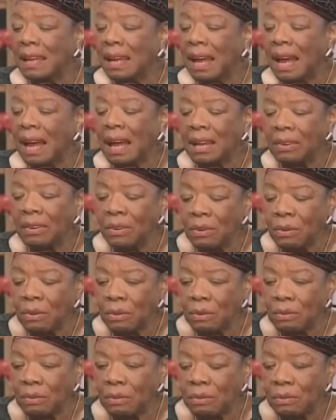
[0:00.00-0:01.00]
I
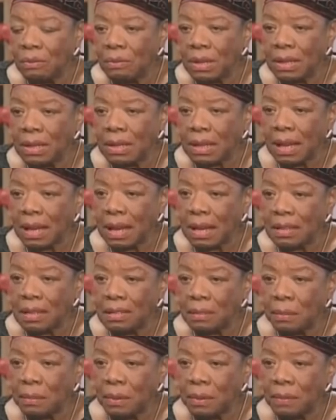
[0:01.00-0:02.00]
know what the
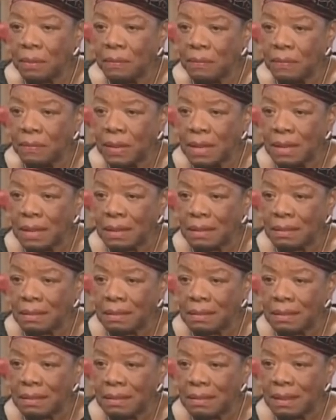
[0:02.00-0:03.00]
caged bird
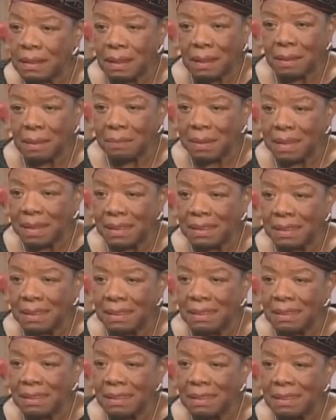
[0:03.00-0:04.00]
feels on me
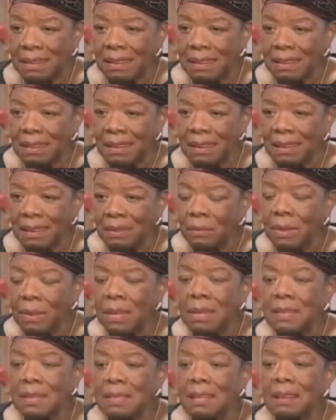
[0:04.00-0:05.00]
when
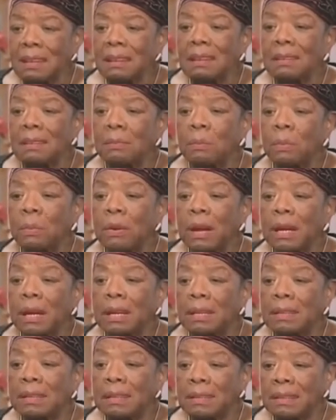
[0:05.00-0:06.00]
the sun is
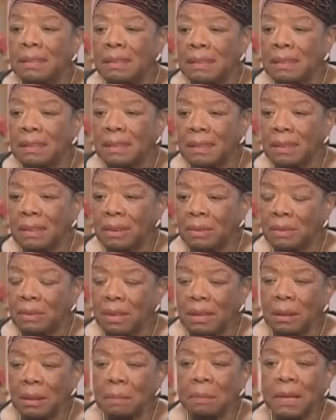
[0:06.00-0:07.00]
bright on
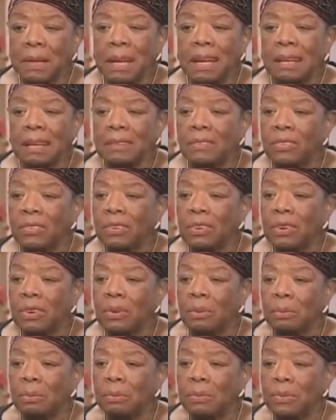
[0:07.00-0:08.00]
the upland
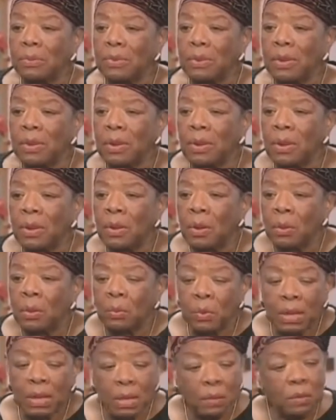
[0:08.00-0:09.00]
slopes,
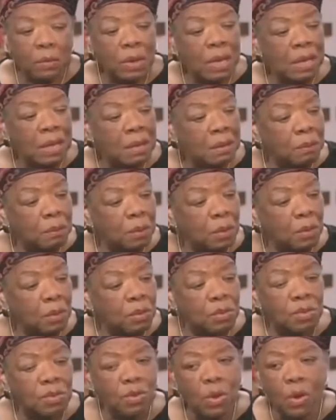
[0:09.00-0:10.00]
when the wind blows
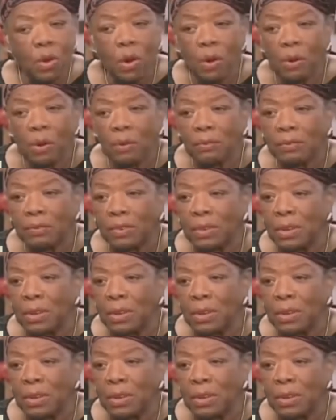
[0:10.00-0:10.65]
soft